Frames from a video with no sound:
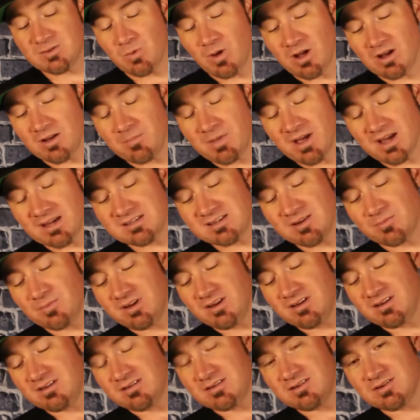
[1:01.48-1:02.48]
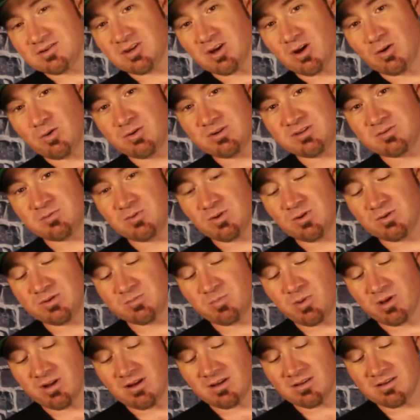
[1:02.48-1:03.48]
welcome back somebody to the show who's, who's
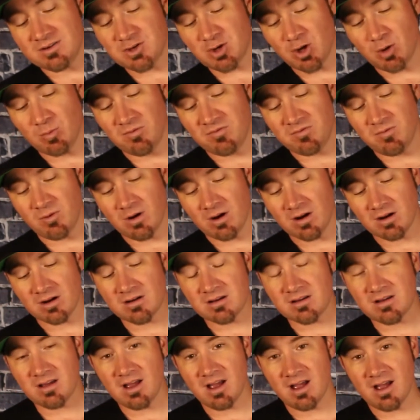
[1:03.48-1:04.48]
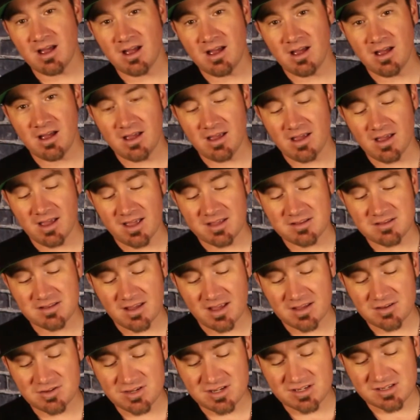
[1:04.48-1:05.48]
been on the show before. Uh, and,
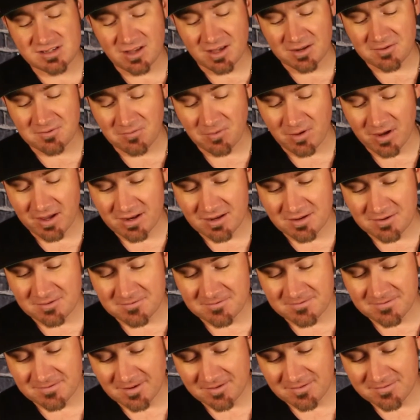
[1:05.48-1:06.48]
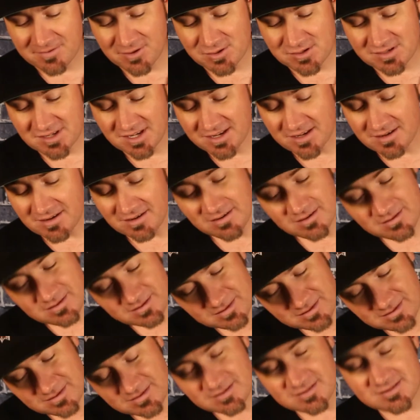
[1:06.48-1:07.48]
and she's not afraid of, of
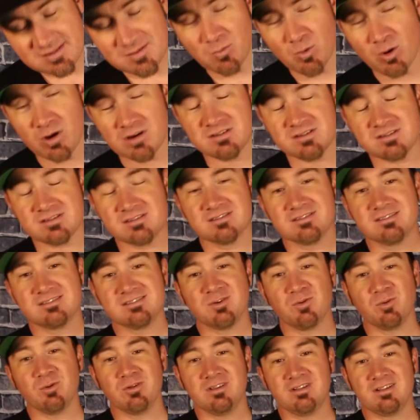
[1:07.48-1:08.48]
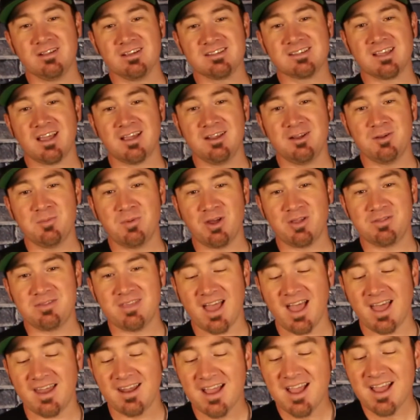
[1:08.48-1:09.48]
using some words. So we're a little excited about
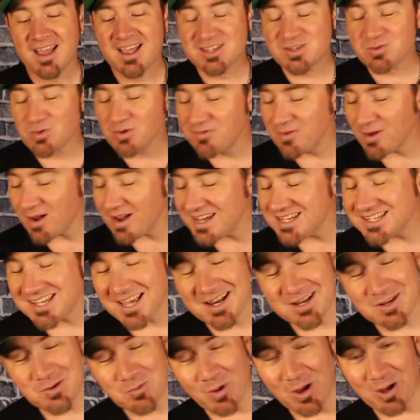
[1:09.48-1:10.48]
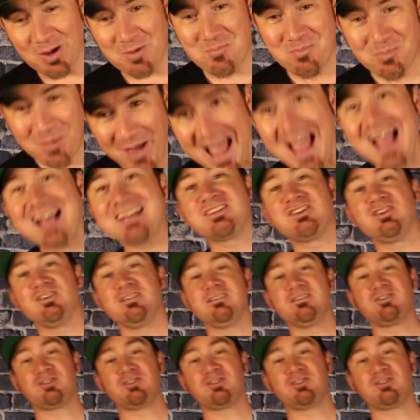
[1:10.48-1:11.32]
that. So we're very excited to welcome back to the